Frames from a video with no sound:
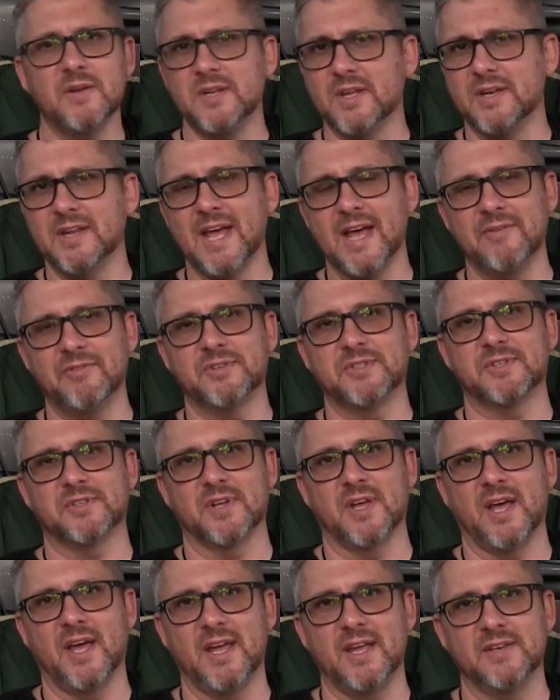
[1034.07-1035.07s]
didn't have
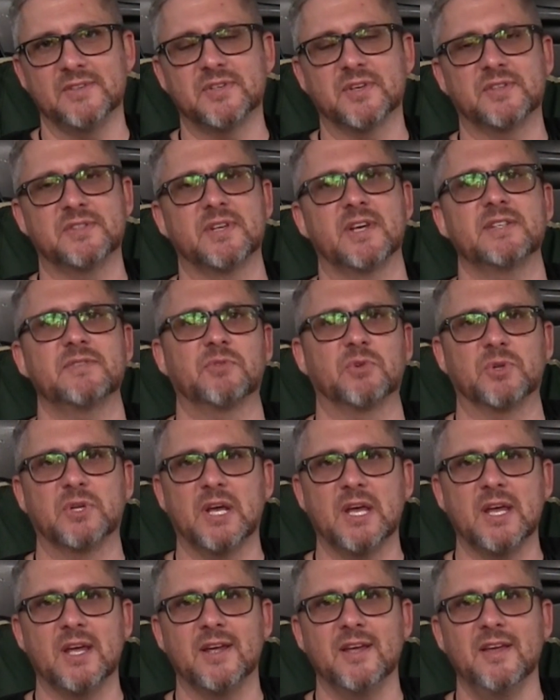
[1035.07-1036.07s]
a successful
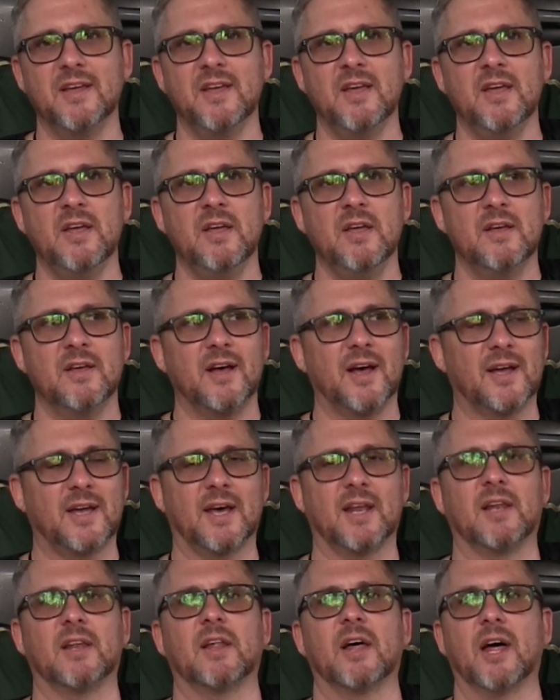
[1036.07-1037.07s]
day, I
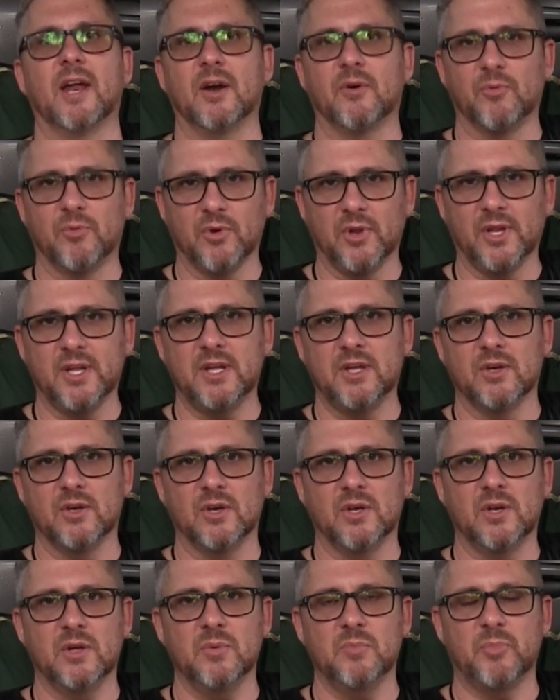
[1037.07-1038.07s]
got a lot of really
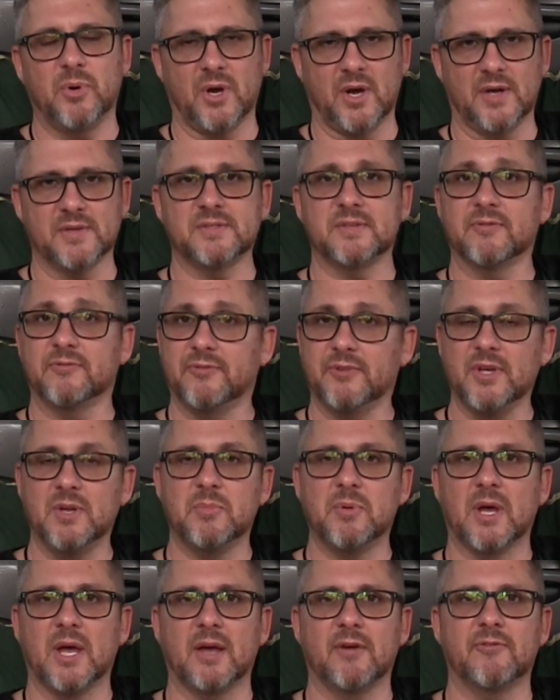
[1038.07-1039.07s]
good positive
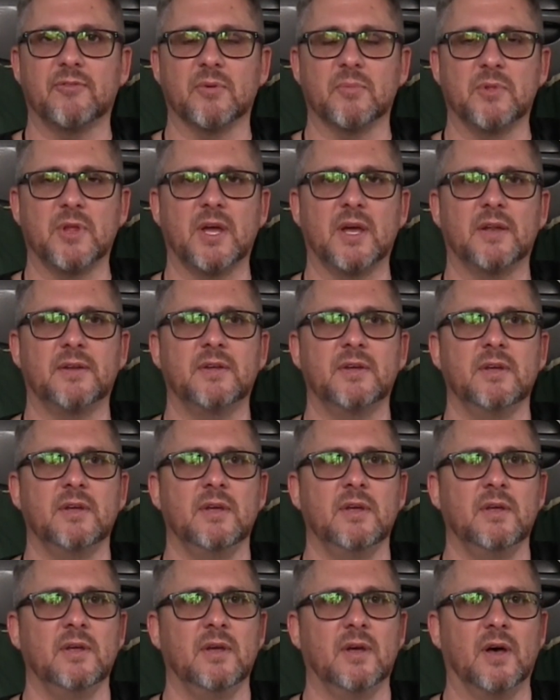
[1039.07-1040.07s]
feedback from that.
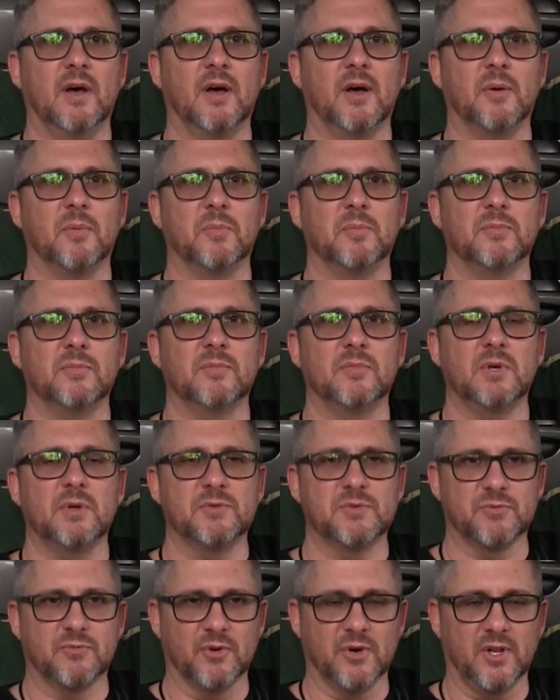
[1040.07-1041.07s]
Um,
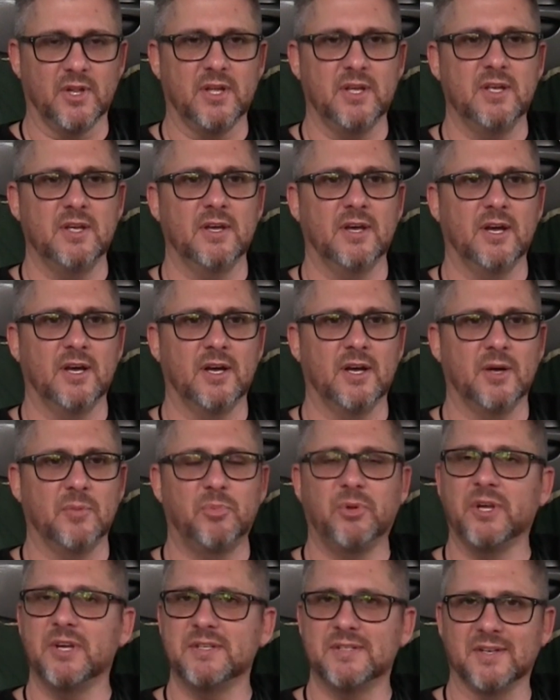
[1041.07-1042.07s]
it was really uh,
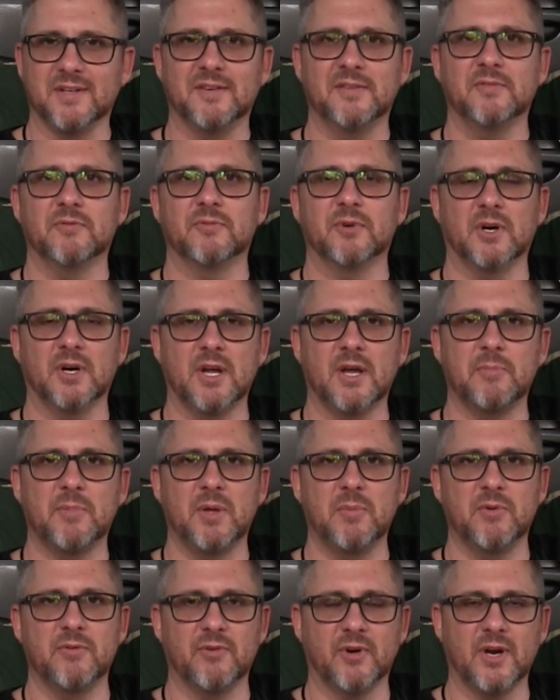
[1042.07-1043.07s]
pleasing. Very, it
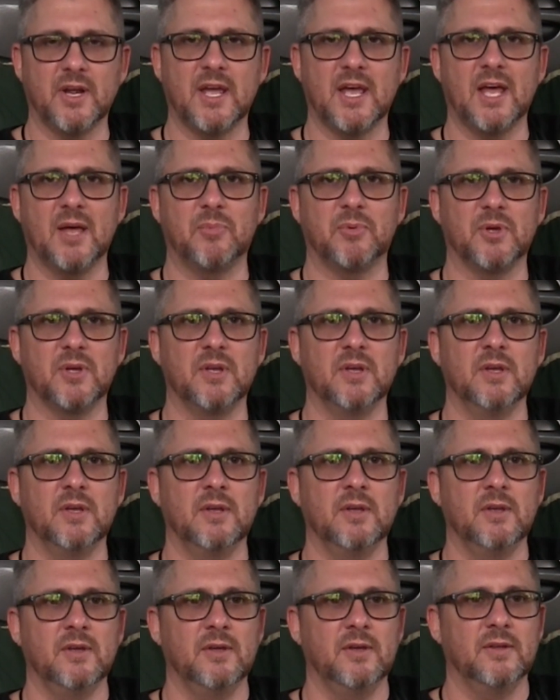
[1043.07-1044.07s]
made me very happy
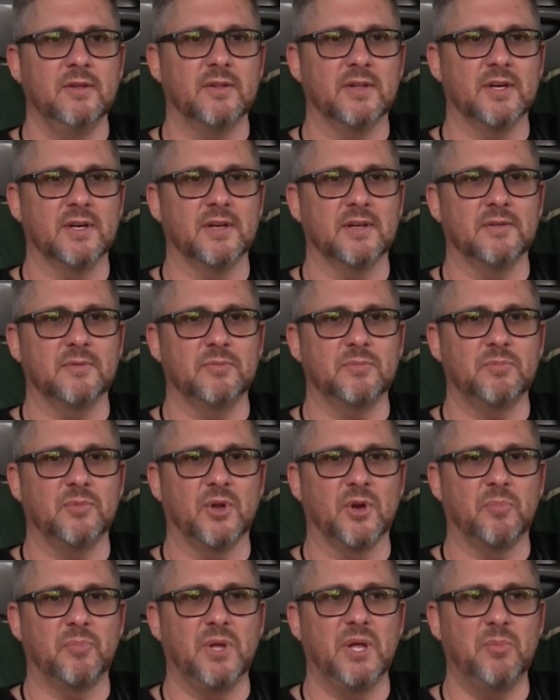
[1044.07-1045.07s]
that
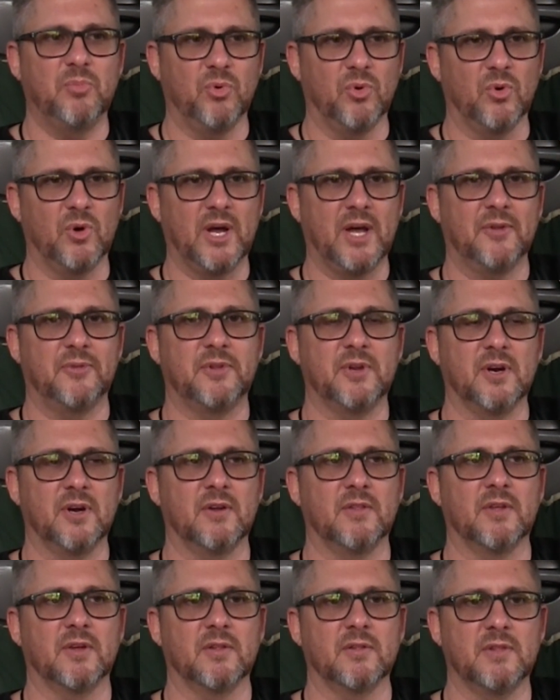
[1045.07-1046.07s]
there are people out
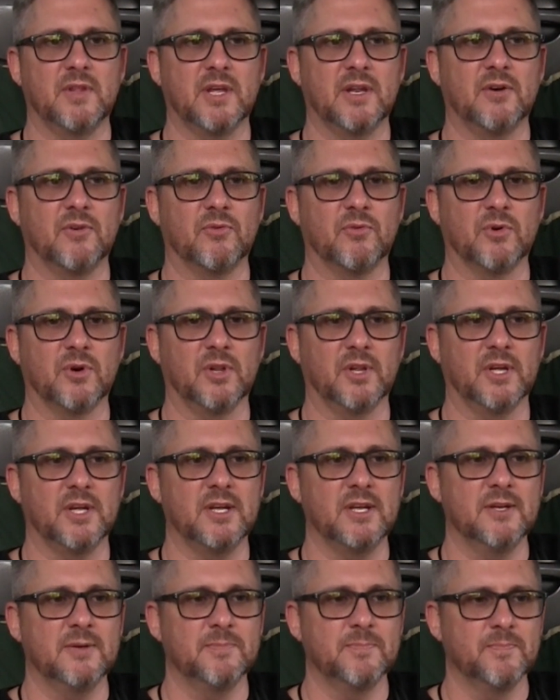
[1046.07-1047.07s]
there that, that are
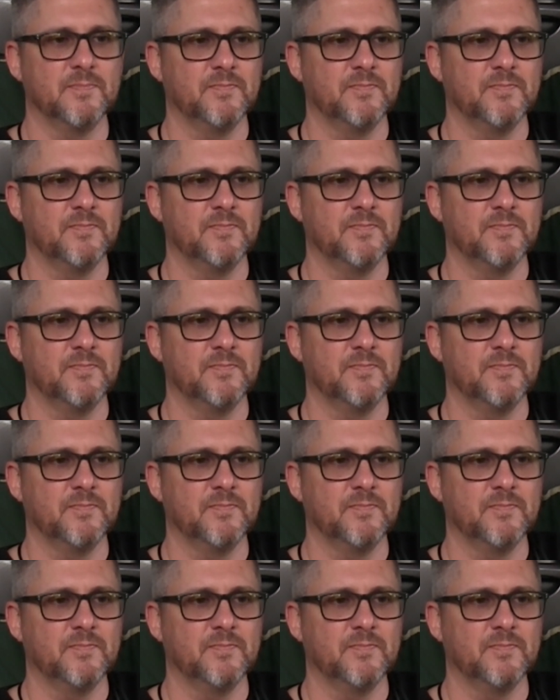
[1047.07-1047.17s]
really